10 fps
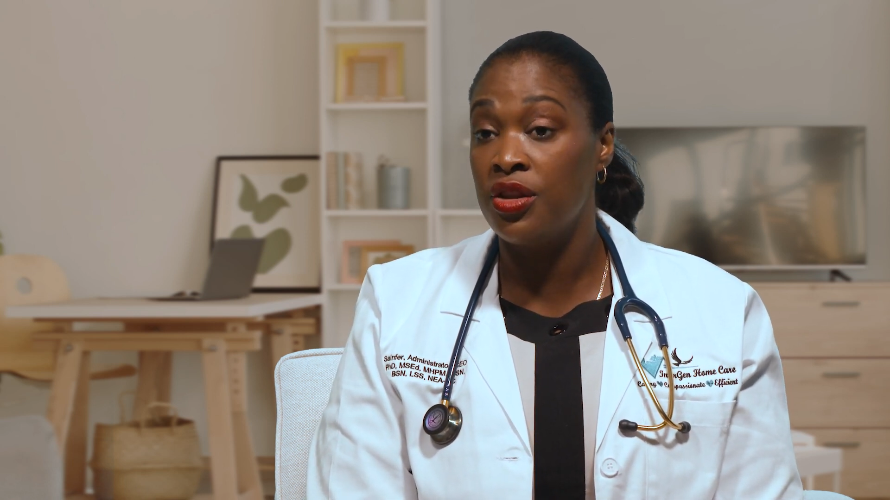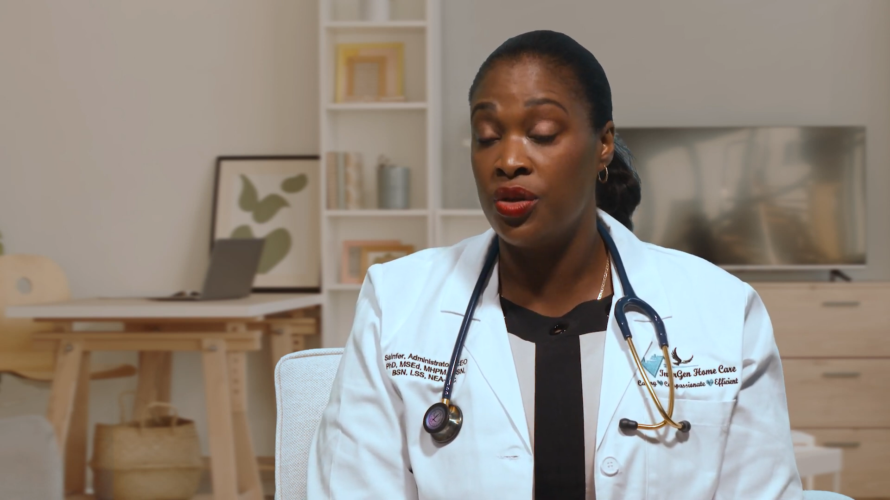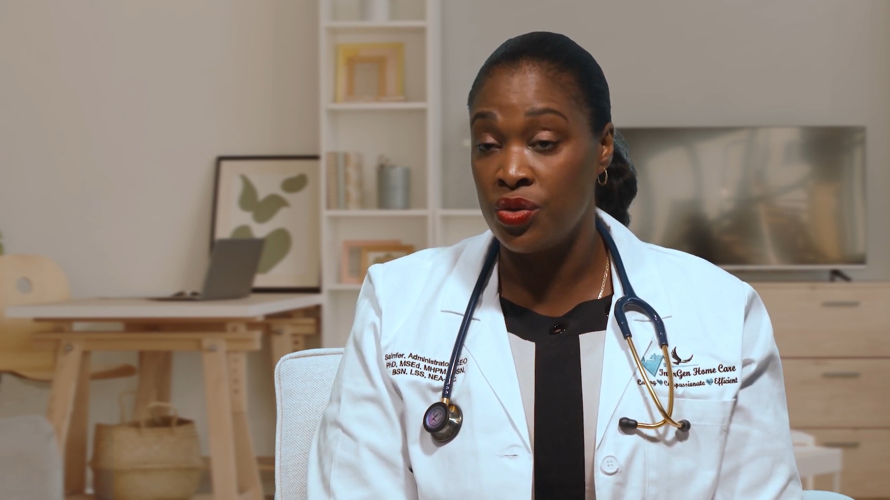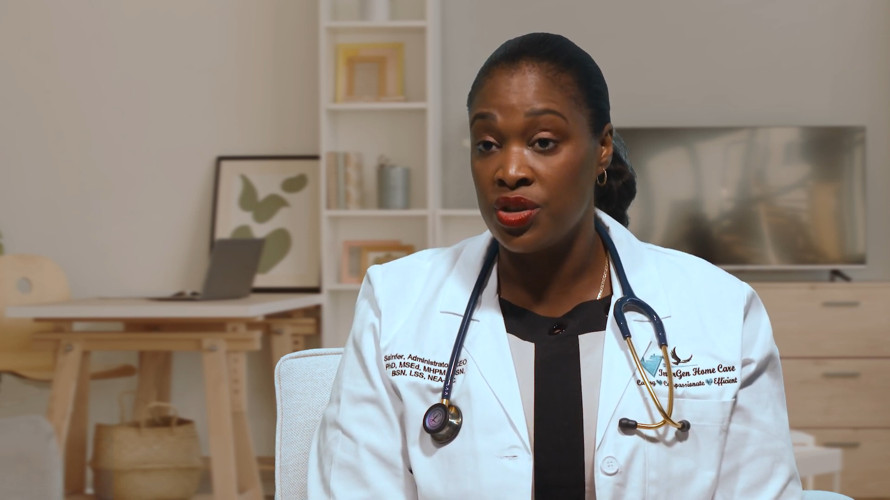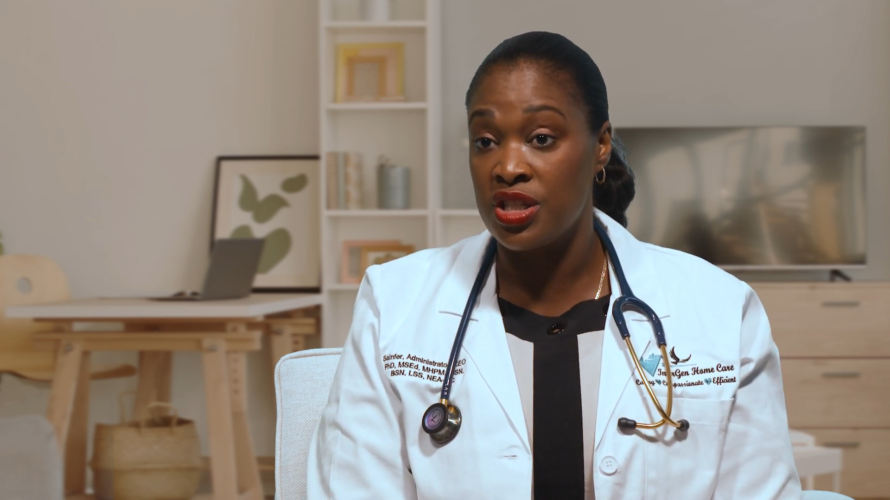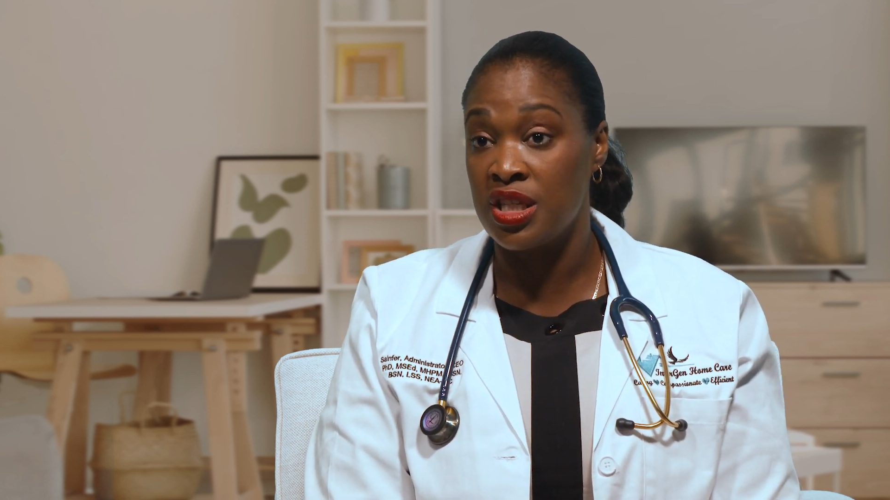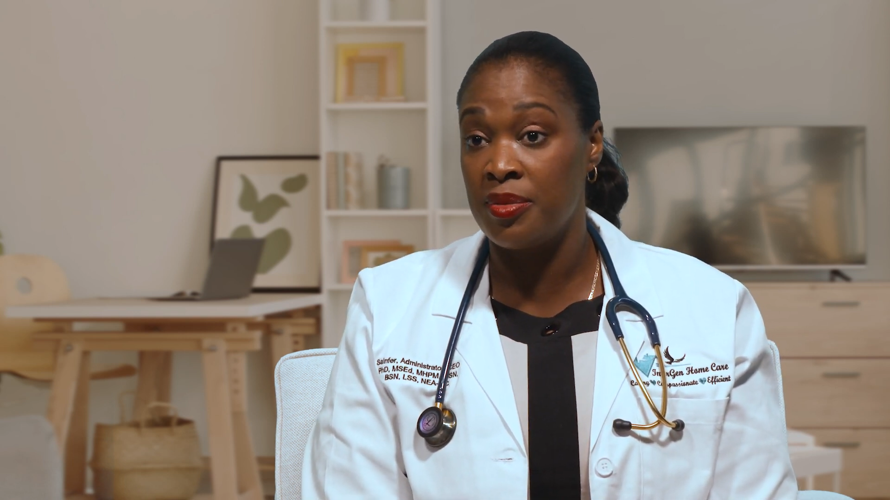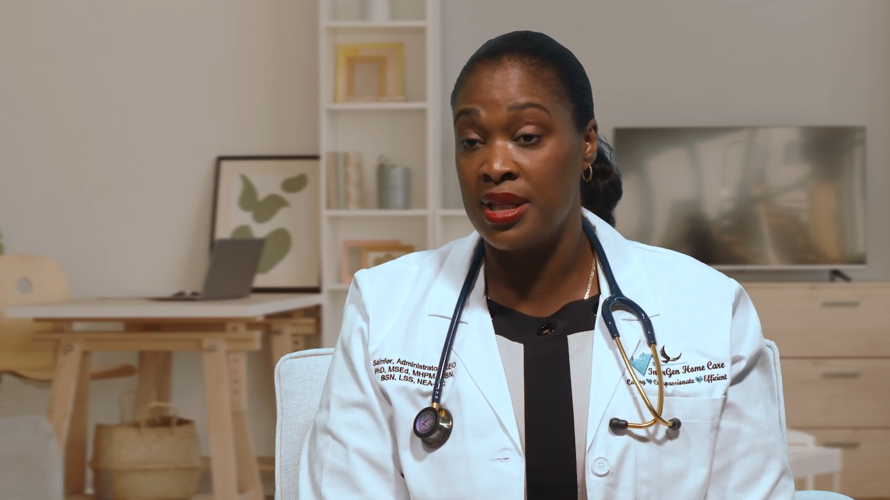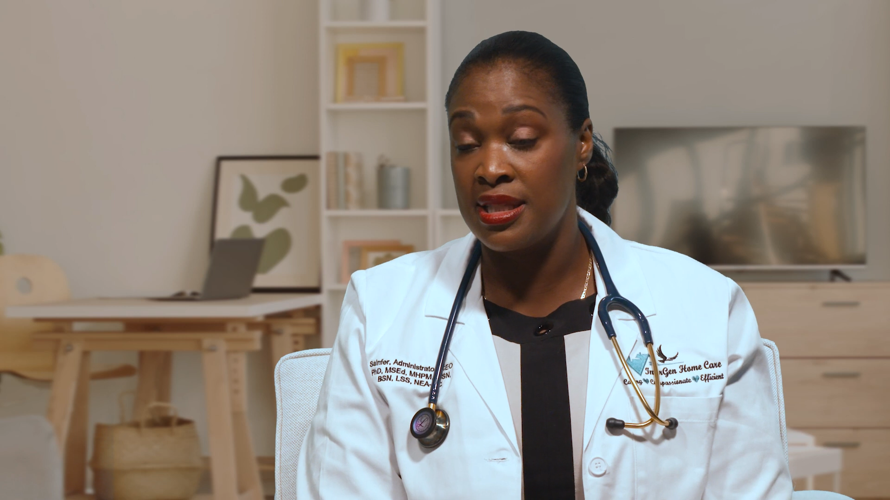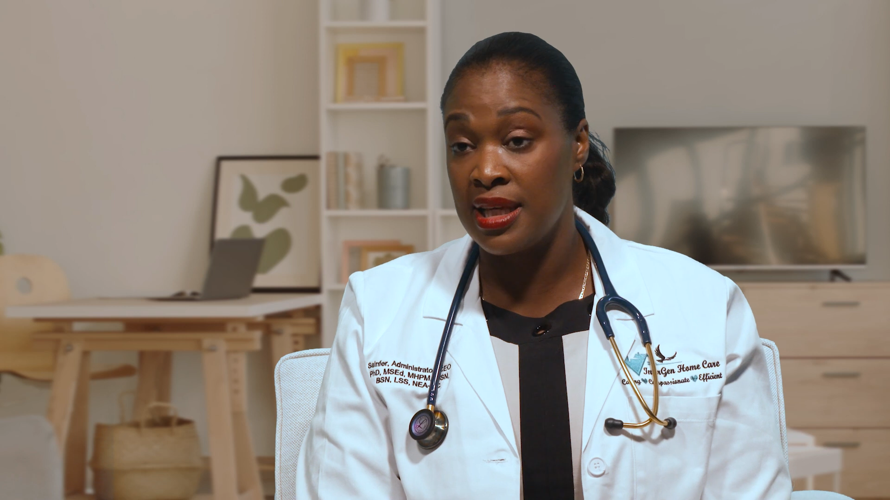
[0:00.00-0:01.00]
Those are some
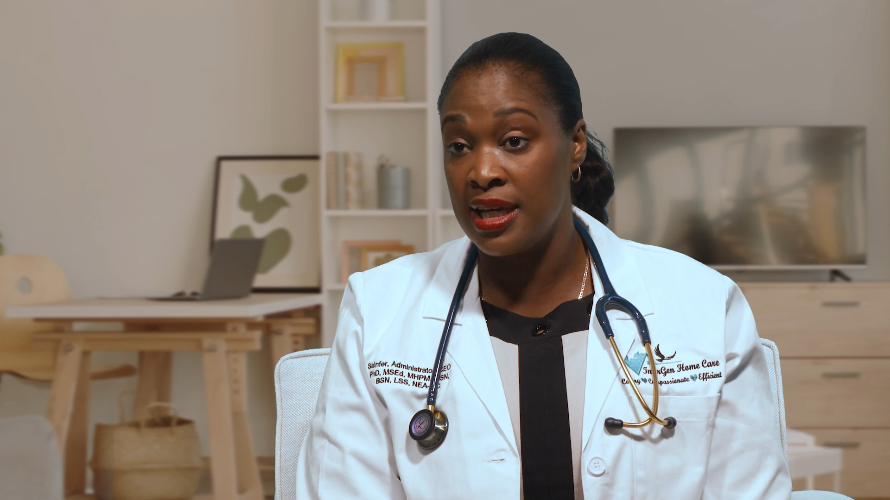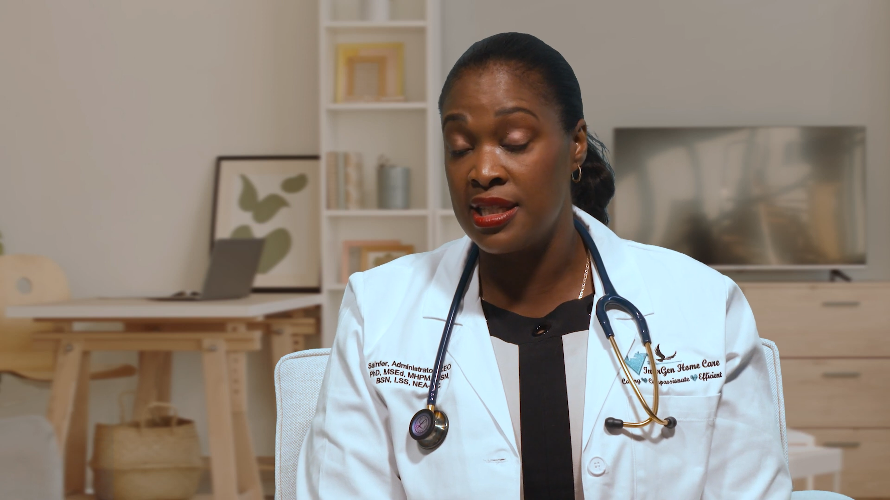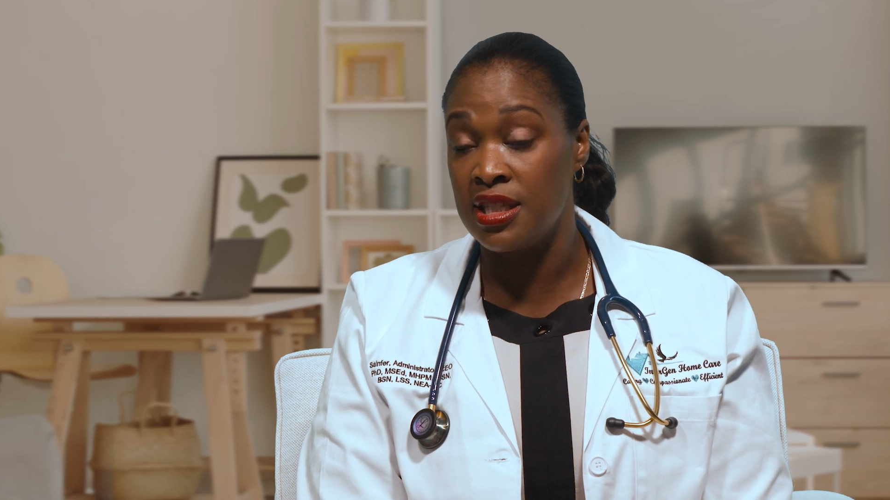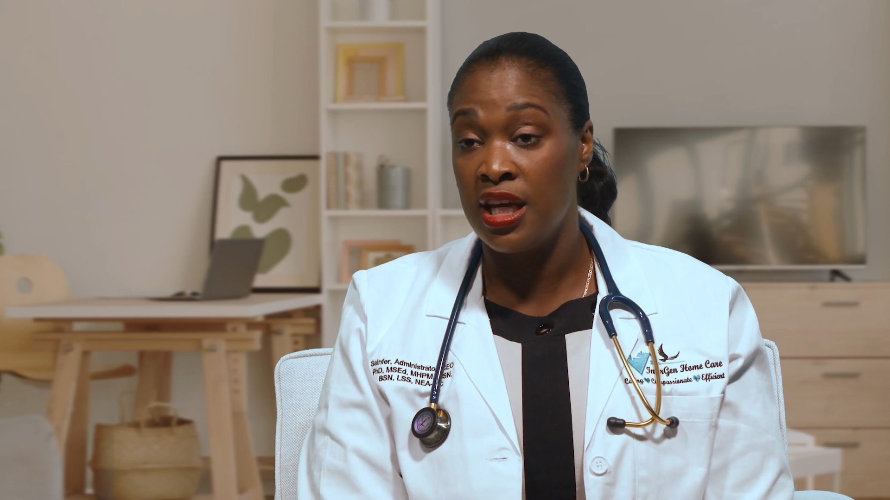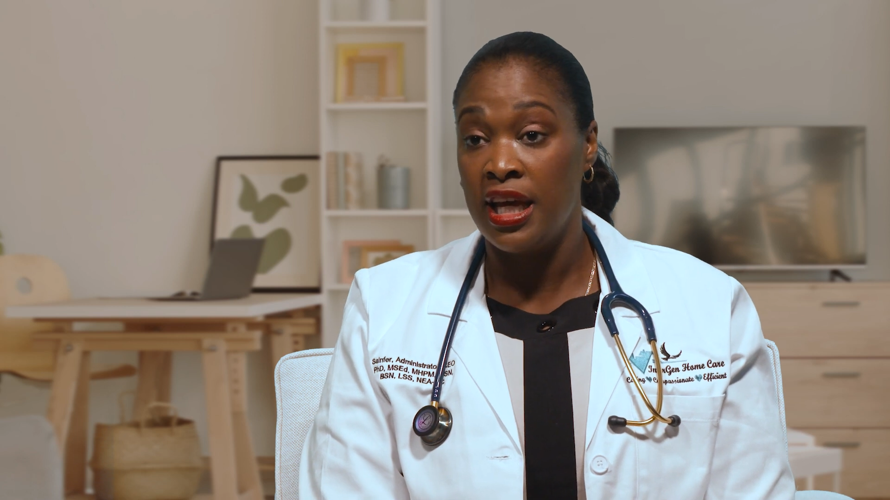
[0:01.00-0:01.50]
of the signs.